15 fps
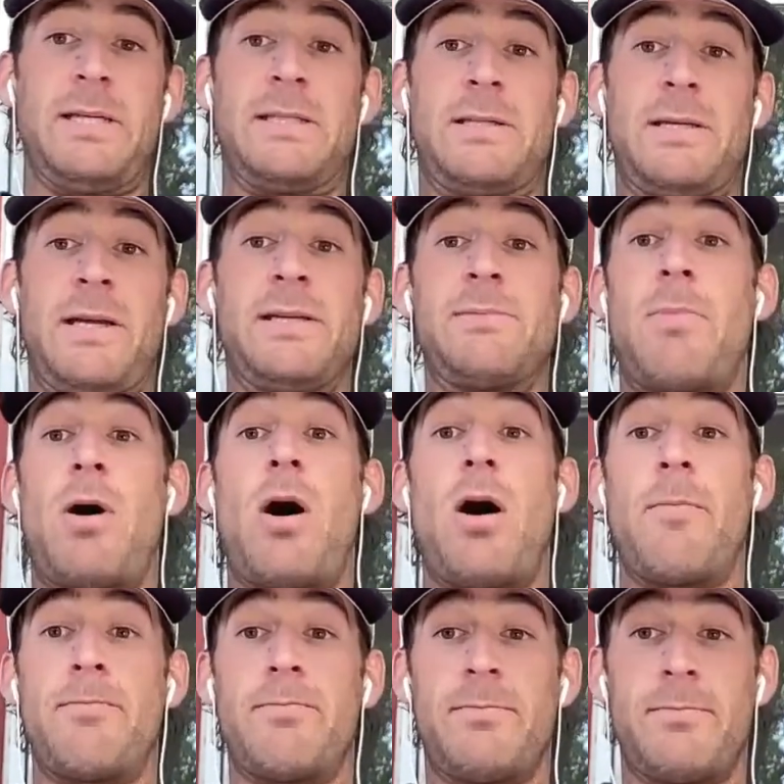His
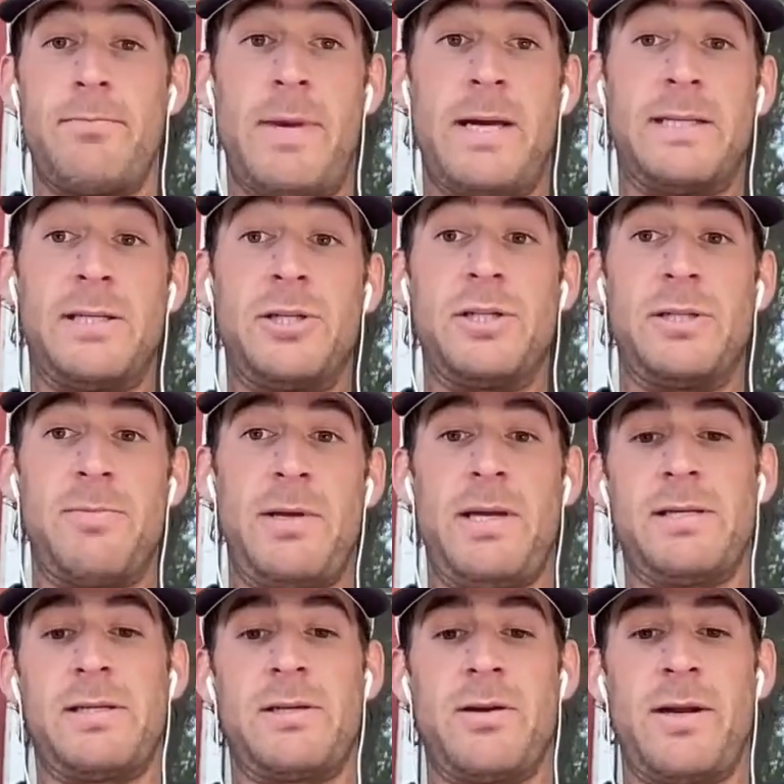mom messages me
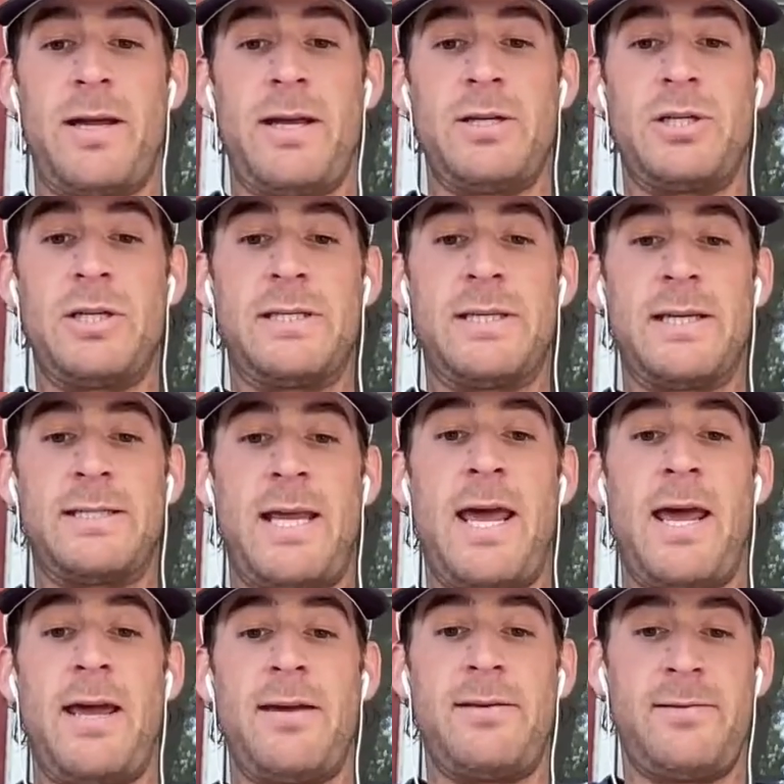yesterday, and she says,
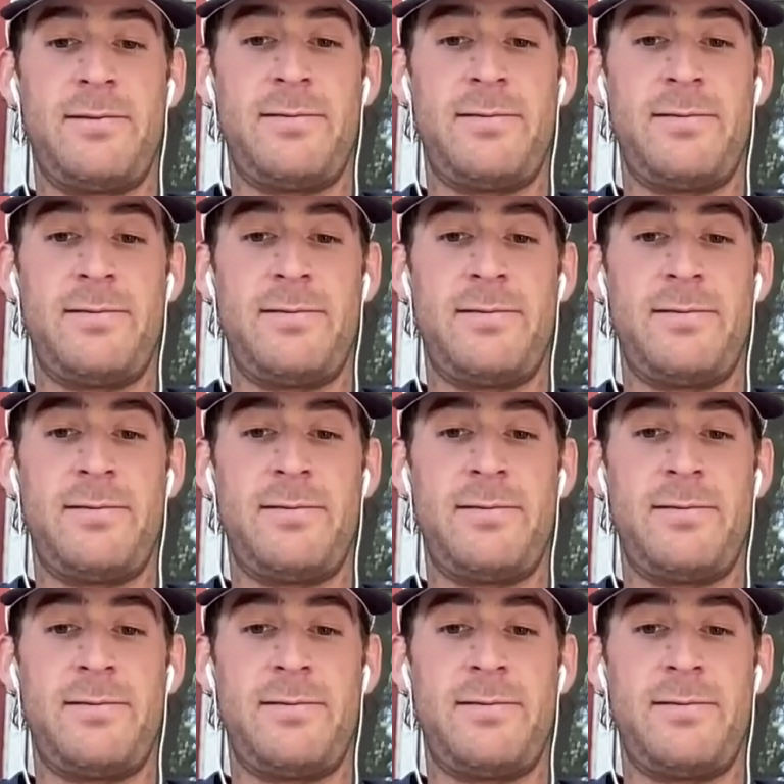hey,